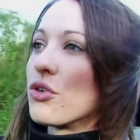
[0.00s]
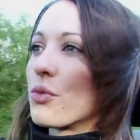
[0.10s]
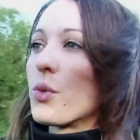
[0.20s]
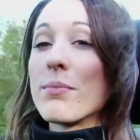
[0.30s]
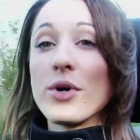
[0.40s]
or
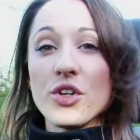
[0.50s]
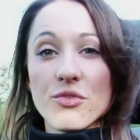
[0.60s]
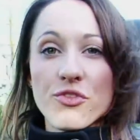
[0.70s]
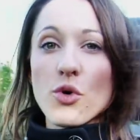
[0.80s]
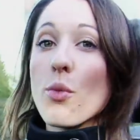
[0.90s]
a
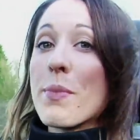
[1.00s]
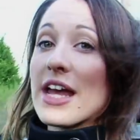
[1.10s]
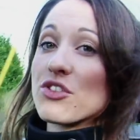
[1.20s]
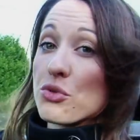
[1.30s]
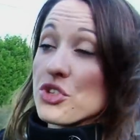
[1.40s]
1.4
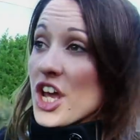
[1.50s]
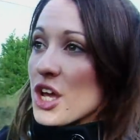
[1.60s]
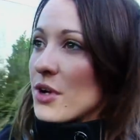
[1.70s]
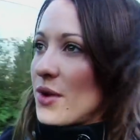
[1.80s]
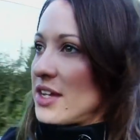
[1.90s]
petrol
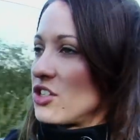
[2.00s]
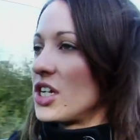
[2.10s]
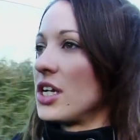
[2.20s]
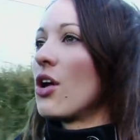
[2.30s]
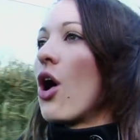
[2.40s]
turbo
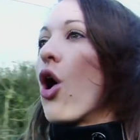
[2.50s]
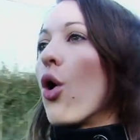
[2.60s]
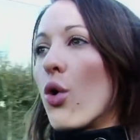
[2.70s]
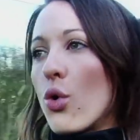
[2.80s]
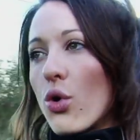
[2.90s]
engine,
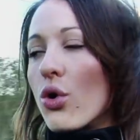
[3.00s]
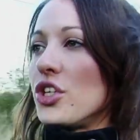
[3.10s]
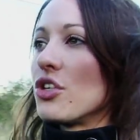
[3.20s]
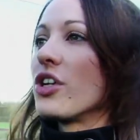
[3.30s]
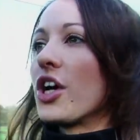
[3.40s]
or
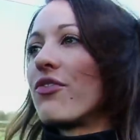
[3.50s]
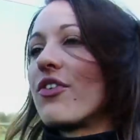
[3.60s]
you can go